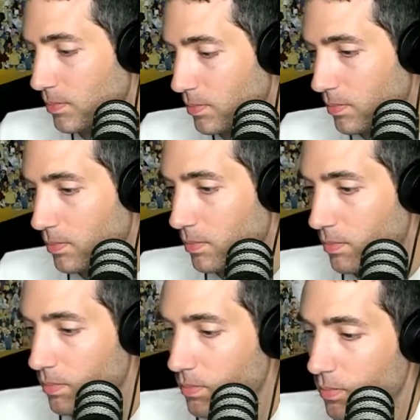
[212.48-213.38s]

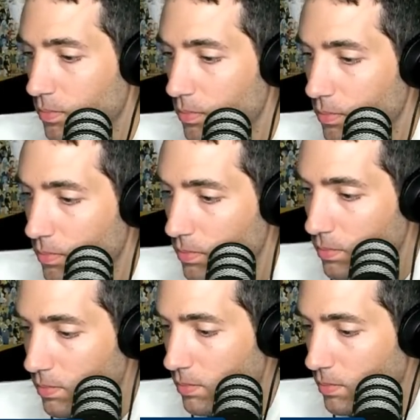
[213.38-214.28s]

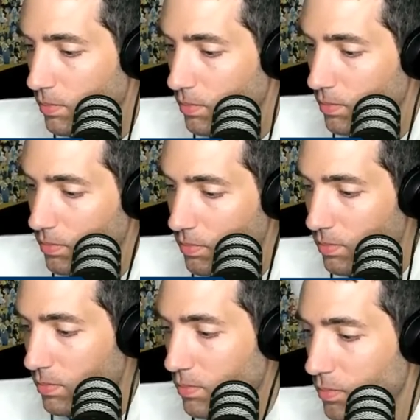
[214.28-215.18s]

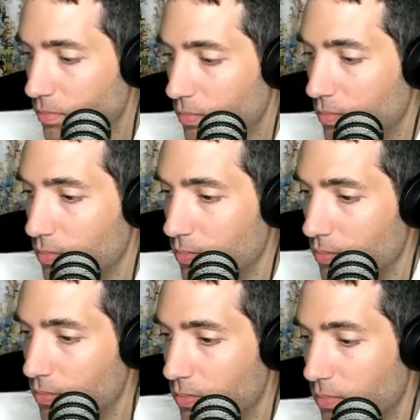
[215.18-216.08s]

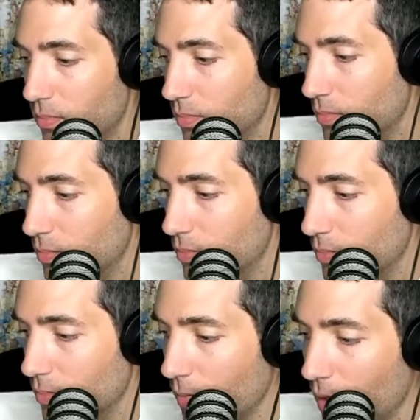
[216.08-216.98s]

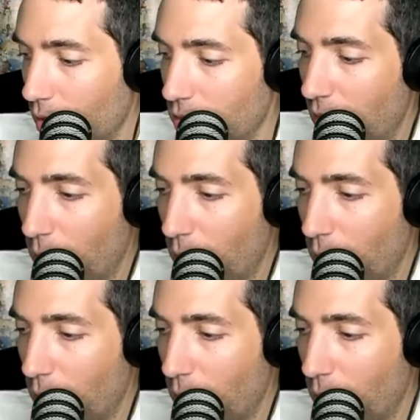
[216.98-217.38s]
(silent)